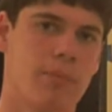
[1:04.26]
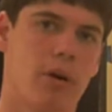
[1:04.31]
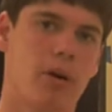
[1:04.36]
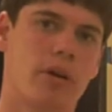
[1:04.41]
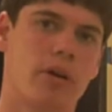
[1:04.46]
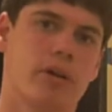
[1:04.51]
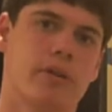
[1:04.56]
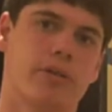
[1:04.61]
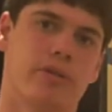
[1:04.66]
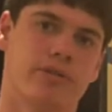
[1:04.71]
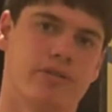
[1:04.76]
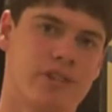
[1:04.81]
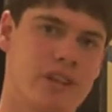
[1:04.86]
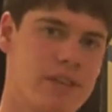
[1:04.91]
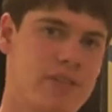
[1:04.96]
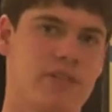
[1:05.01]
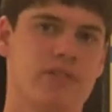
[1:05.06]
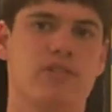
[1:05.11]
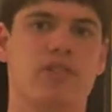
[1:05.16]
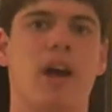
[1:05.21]
particles
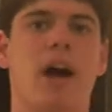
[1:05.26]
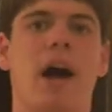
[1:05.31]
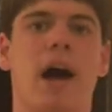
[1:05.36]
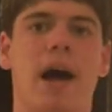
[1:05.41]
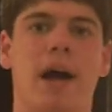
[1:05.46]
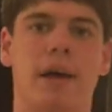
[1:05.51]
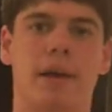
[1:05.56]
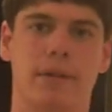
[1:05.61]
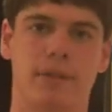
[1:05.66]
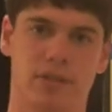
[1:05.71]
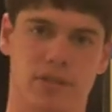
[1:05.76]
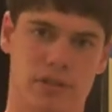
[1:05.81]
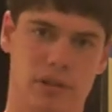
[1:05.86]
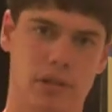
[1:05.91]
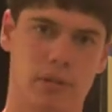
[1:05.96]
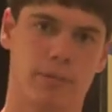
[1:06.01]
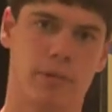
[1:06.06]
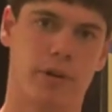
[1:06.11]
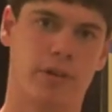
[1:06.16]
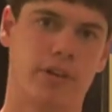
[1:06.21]
in the sky, these
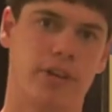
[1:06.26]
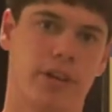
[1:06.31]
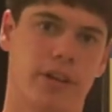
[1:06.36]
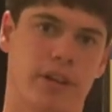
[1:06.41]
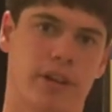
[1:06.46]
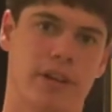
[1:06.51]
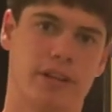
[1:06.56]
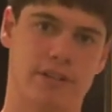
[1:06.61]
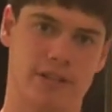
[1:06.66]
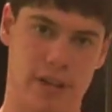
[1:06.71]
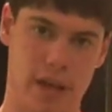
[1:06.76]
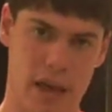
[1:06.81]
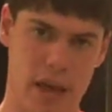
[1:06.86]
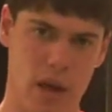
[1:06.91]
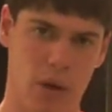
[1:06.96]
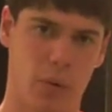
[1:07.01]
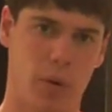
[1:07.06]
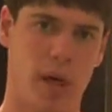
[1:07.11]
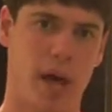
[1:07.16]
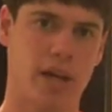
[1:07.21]
little particulates,
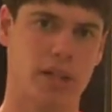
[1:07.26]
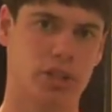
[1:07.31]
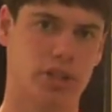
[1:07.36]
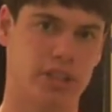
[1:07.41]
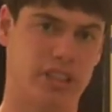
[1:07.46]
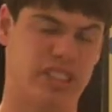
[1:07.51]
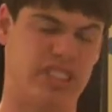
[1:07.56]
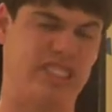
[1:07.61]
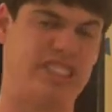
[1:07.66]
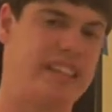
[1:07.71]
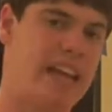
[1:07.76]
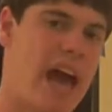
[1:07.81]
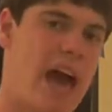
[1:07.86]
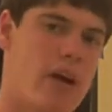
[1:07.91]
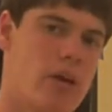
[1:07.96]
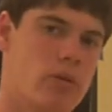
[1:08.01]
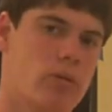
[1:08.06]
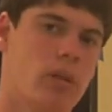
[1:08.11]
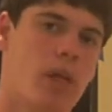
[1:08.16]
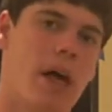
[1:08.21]
will actually
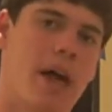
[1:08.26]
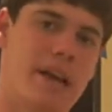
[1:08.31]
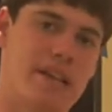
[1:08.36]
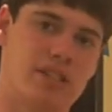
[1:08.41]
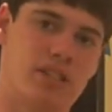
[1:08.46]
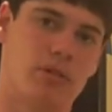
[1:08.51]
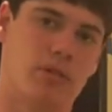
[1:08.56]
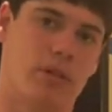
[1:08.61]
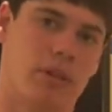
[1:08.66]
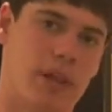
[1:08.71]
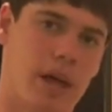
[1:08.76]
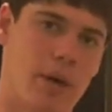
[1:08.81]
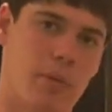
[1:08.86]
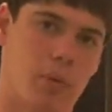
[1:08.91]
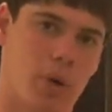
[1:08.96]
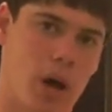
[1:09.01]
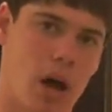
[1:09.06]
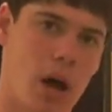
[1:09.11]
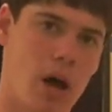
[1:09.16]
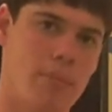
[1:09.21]
scatter light. So the light
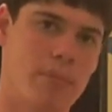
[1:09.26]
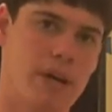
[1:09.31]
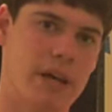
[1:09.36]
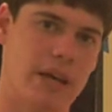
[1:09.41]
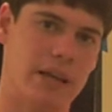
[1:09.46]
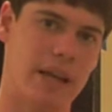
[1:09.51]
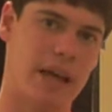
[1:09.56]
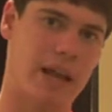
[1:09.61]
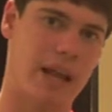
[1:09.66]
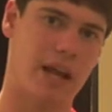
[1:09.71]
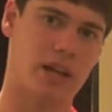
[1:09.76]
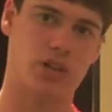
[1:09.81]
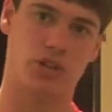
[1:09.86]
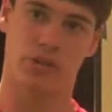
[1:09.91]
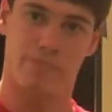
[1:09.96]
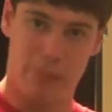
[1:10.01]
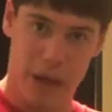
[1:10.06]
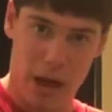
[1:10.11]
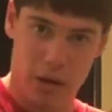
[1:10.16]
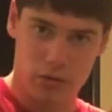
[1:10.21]
will come in and
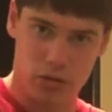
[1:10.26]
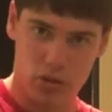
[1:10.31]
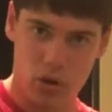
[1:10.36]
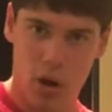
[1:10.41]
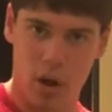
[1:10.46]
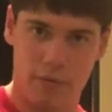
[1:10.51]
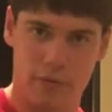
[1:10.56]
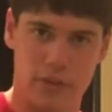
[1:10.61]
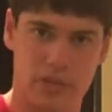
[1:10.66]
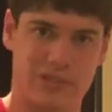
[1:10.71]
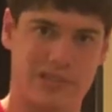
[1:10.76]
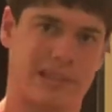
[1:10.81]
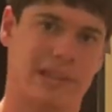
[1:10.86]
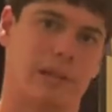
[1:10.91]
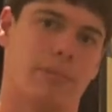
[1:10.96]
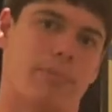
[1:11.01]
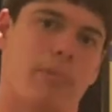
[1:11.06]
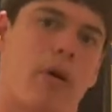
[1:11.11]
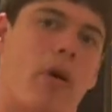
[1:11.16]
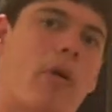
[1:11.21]
actually bounce off these
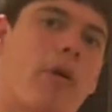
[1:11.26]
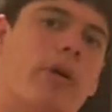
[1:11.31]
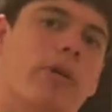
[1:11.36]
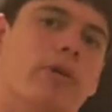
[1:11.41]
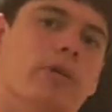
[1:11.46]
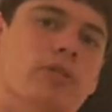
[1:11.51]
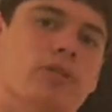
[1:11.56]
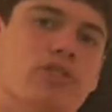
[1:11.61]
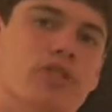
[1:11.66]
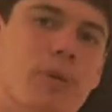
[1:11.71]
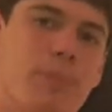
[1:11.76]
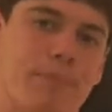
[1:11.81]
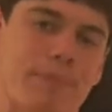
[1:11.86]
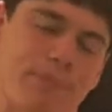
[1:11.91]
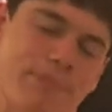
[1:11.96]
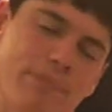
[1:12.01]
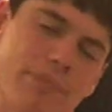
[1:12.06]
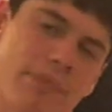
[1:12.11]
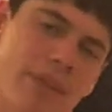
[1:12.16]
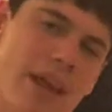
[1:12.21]
little particles.
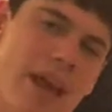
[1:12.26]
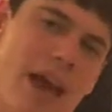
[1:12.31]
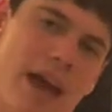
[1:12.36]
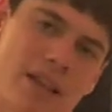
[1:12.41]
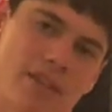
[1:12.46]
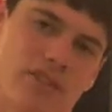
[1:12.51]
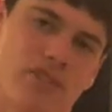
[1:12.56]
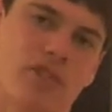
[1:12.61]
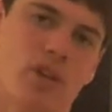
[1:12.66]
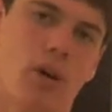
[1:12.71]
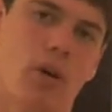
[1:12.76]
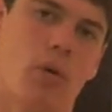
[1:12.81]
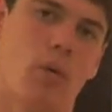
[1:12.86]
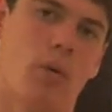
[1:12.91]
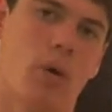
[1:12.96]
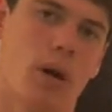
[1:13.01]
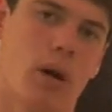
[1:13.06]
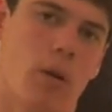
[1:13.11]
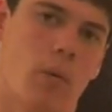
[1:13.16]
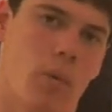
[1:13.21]
And
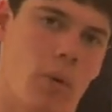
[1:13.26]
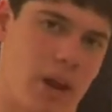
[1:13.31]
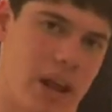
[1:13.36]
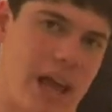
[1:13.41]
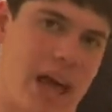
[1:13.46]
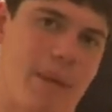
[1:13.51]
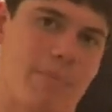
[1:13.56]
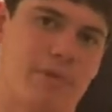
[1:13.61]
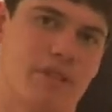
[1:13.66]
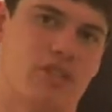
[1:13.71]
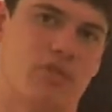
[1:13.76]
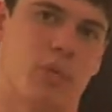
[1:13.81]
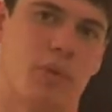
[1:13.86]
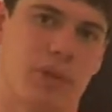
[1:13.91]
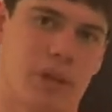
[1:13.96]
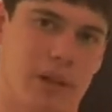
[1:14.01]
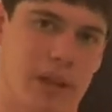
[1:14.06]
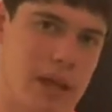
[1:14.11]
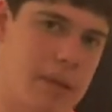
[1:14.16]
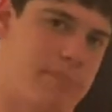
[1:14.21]
so what happens
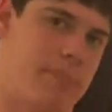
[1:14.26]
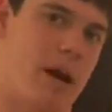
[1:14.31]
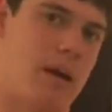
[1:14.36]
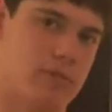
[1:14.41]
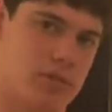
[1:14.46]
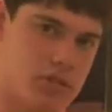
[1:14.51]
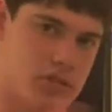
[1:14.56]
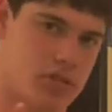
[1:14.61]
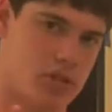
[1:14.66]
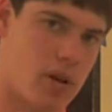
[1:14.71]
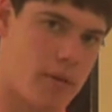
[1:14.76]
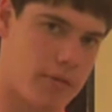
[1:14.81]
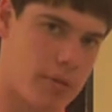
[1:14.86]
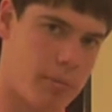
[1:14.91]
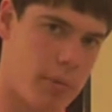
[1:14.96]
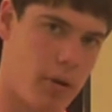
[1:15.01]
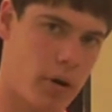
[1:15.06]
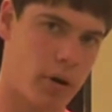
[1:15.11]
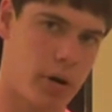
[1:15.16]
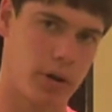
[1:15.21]
when the light bounces off
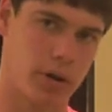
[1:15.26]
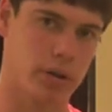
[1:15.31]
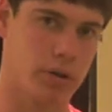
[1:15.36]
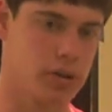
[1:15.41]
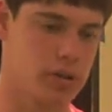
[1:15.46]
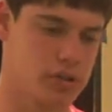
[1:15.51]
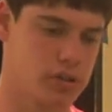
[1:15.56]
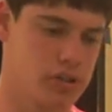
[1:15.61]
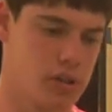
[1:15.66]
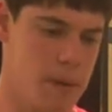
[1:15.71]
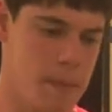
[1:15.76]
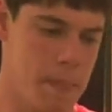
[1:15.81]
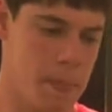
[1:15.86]
the particles